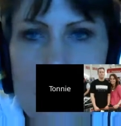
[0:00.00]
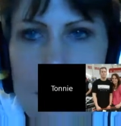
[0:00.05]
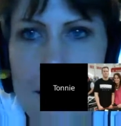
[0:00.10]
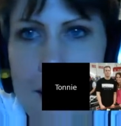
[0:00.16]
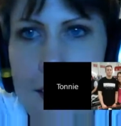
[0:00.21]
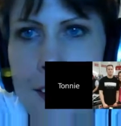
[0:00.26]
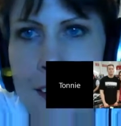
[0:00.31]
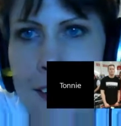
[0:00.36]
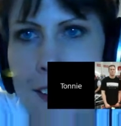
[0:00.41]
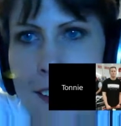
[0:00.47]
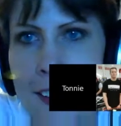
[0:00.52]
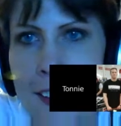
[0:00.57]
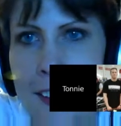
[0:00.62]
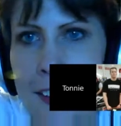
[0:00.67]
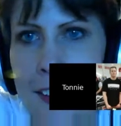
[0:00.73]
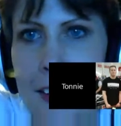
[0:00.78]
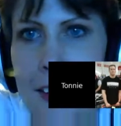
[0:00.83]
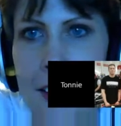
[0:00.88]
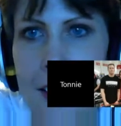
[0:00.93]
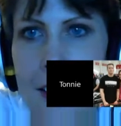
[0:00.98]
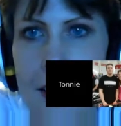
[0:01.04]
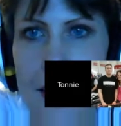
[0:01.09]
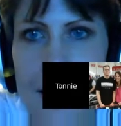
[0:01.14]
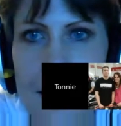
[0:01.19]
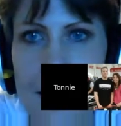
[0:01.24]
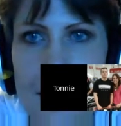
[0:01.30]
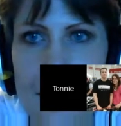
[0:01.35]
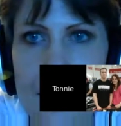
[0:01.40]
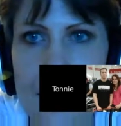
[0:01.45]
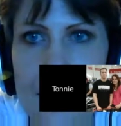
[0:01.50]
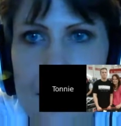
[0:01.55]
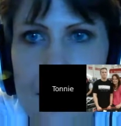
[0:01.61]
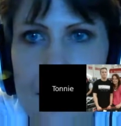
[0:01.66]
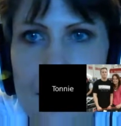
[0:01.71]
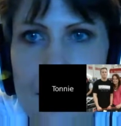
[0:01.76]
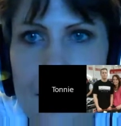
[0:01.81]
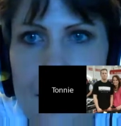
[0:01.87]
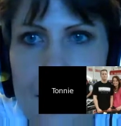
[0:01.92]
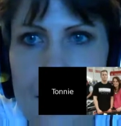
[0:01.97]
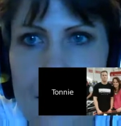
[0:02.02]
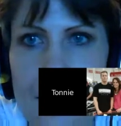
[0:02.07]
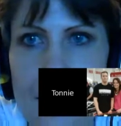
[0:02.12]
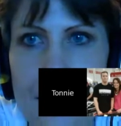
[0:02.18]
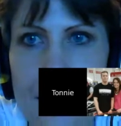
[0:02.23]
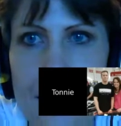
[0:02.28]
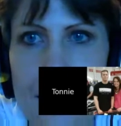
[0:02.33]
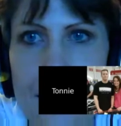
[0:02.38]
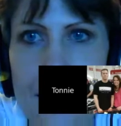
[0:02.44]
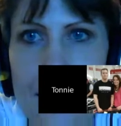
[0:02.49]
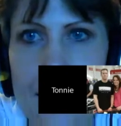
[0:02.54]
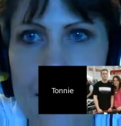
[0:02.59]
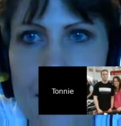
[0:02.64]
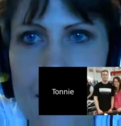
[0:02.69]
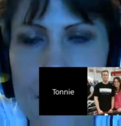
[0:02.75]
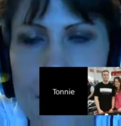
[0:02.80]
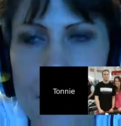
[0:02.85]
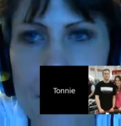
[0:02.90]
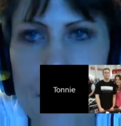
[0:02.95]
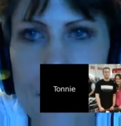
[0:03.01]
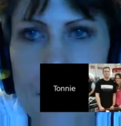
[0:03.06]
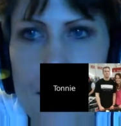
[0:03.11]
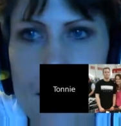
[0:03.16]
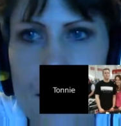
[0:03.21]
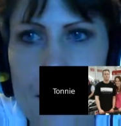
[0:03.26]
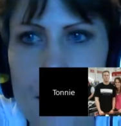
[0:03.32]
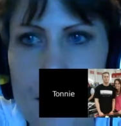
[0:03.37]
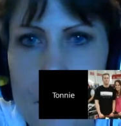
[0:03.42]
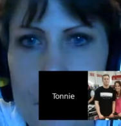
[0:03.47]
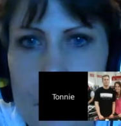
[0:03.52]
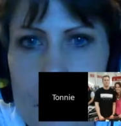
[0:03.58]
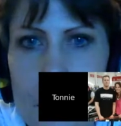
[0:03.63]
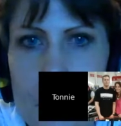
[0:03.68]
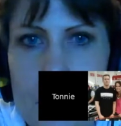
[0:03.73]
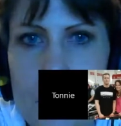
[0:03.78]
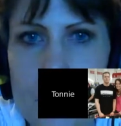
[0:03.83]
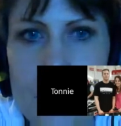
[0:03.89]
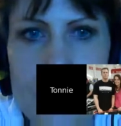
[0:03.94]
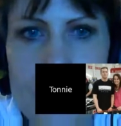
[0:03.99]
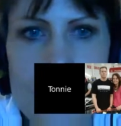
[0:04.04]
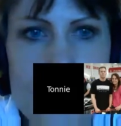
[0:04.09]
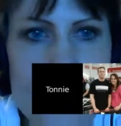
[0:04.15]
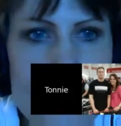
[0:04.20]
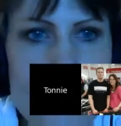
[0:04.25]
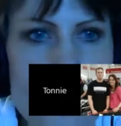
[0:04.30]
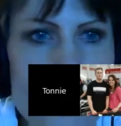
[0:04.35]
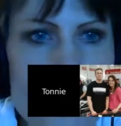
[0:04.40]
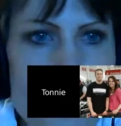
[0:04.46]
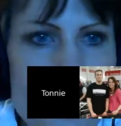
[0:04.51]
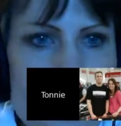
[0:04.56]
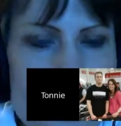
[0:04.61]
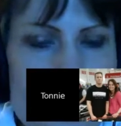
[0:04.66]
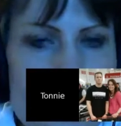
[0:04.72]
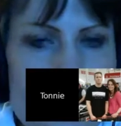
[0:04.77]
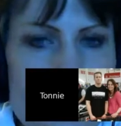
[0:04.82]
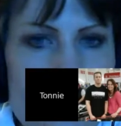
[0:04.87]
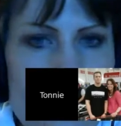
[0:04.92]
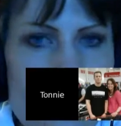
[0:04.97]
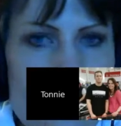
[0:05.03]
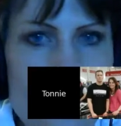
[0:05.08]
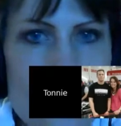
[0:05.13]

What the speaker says: That one looks pretty normal. These are definitely a lot more ugly, but.